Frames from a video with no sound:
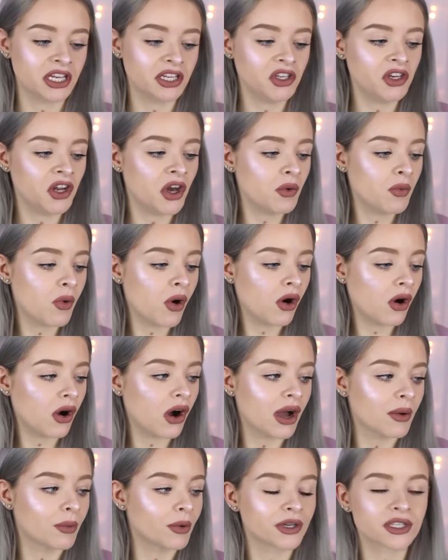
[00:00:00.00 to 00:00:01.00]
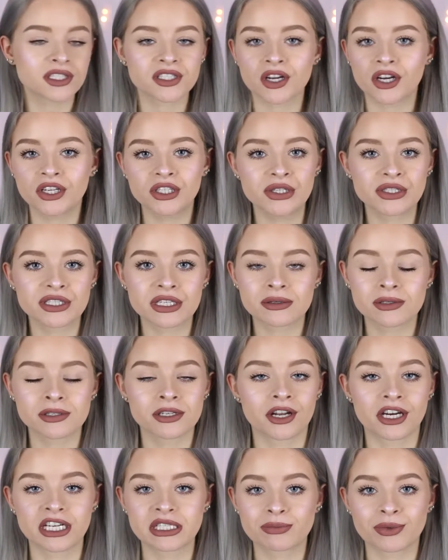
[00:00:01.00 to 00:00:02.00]
you know what, I want to start using
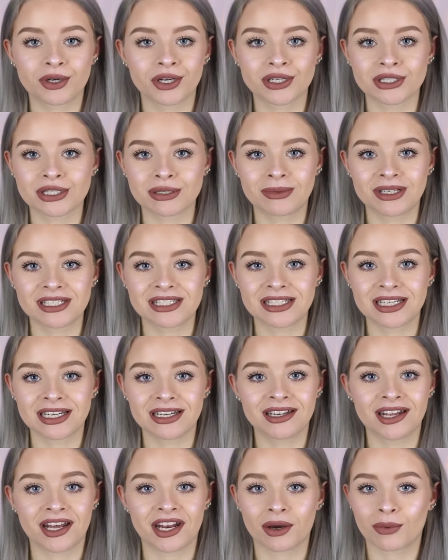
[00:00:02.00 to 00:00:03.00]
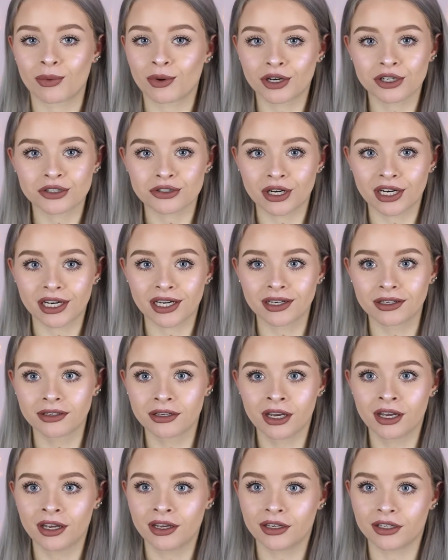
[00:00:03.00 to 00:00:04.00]
some nice products on my skin and I want to try and
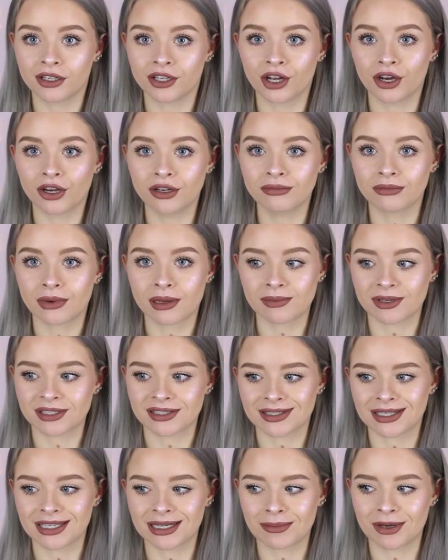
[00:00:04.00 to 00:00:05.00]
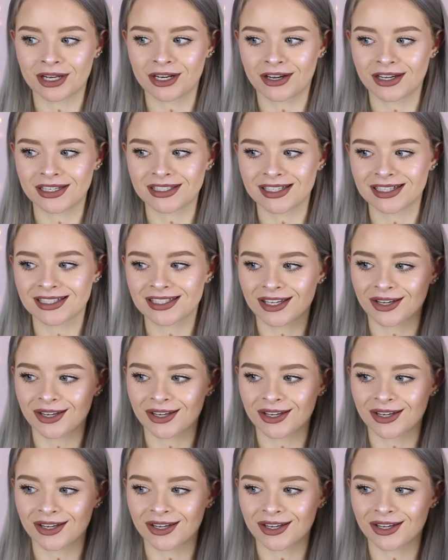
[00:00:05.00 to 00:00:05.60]
you know, make my skin a bit nicer.